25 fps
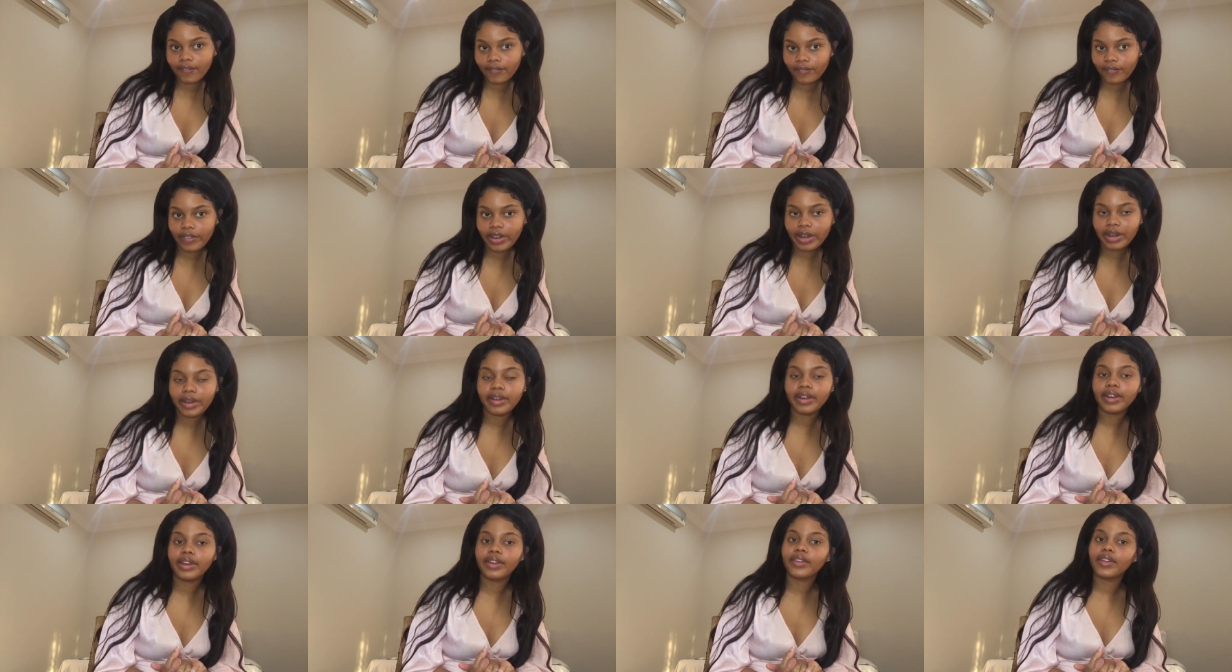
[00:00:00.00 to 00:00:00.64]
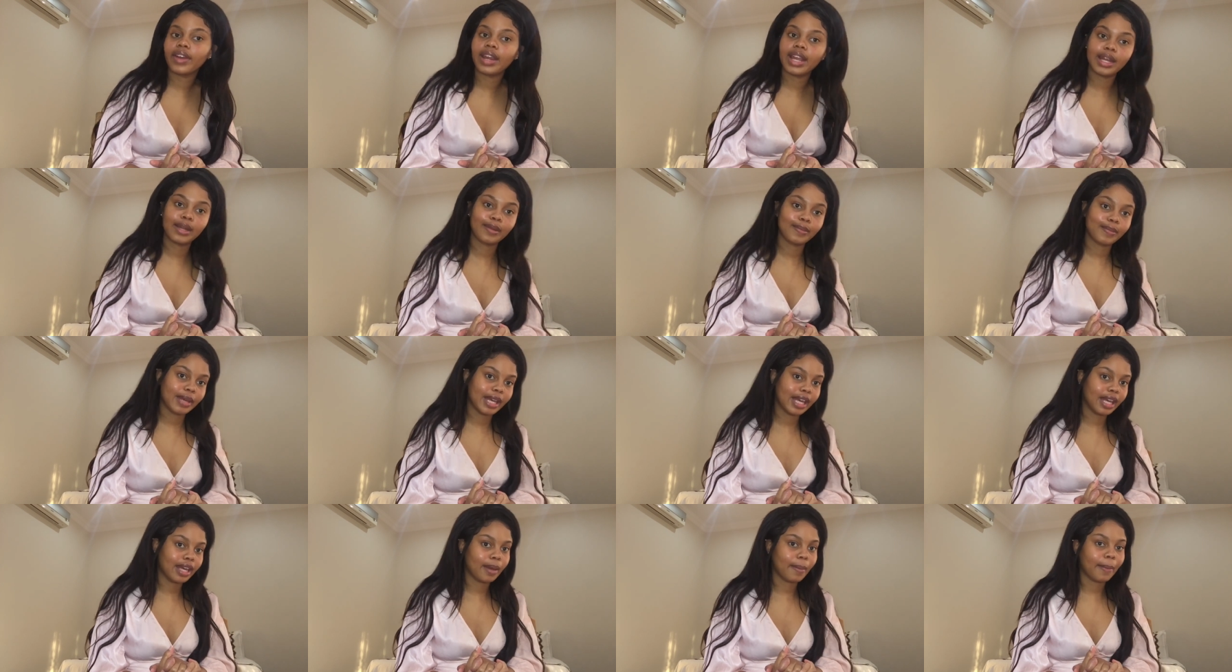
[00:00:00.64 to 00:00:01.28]
very great
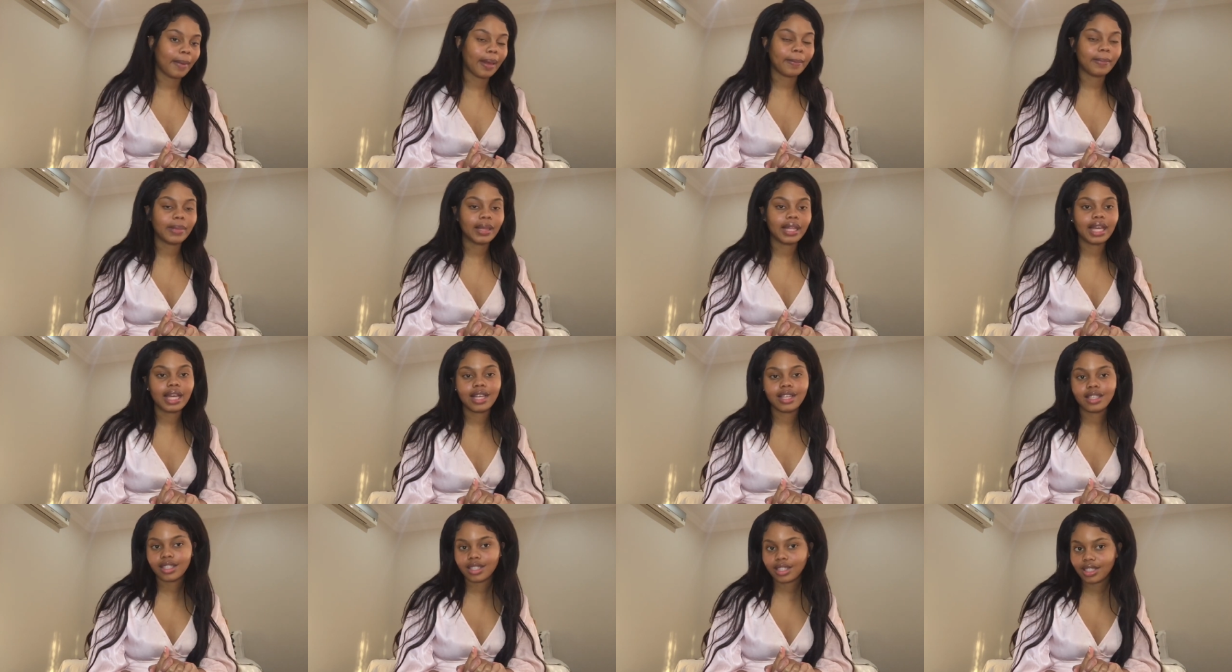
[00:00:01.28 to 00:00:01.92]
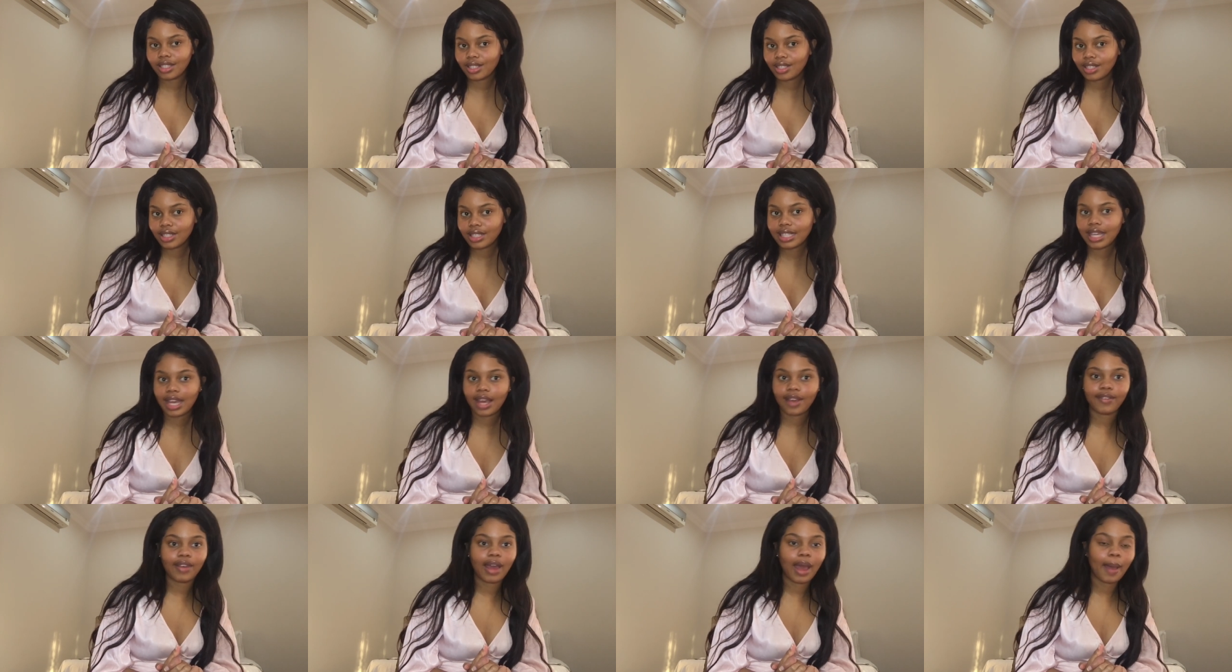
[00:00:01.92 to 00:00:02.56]
makeup application you need to
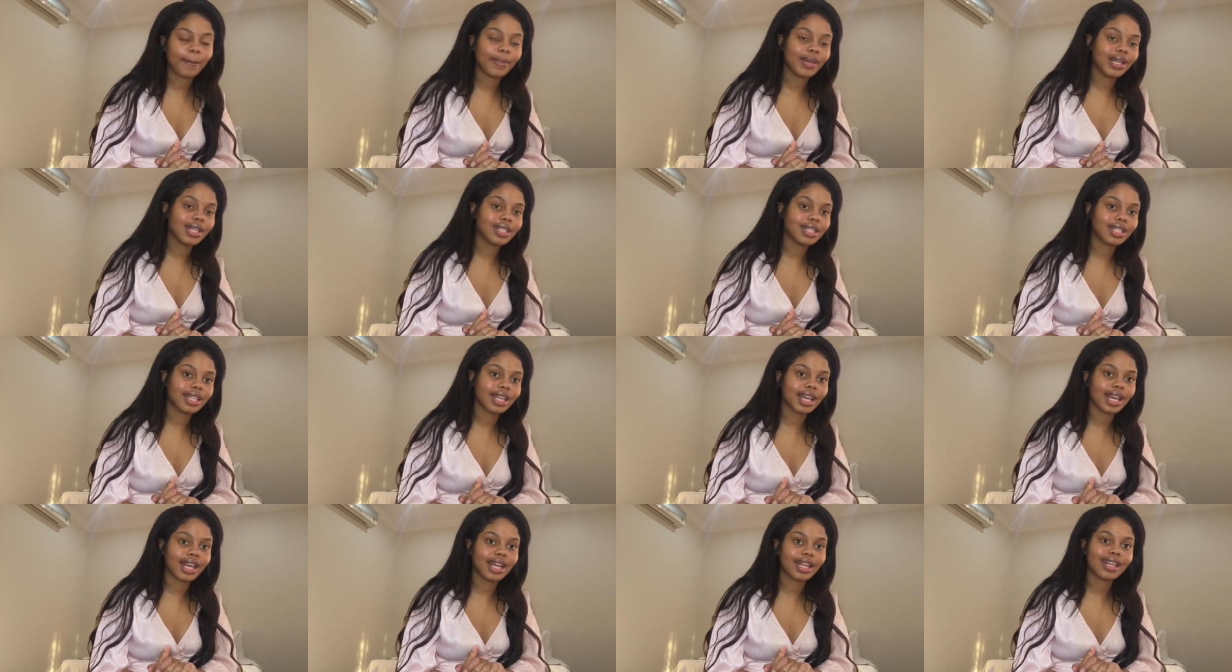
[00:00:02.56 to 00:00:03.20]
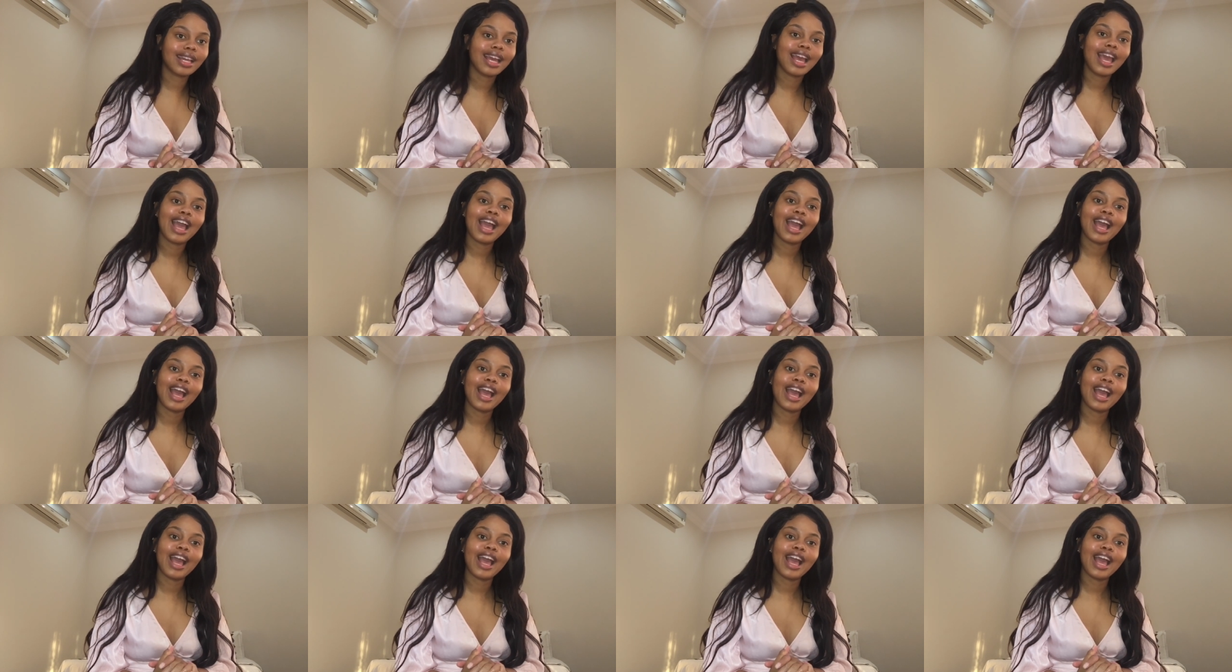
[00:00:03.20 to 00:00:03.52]
have happy skin